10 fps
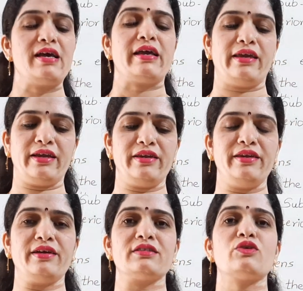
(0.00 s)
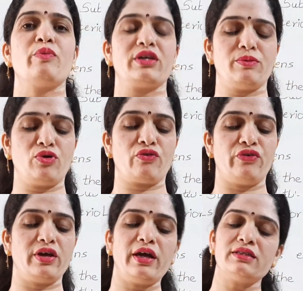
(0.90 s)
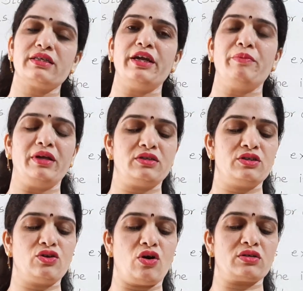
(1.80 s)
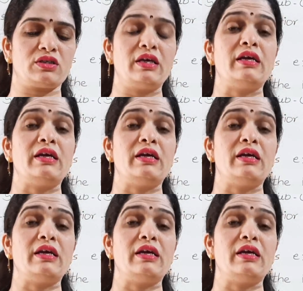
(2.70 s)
igneous, metamorphic and sedimentary rocks.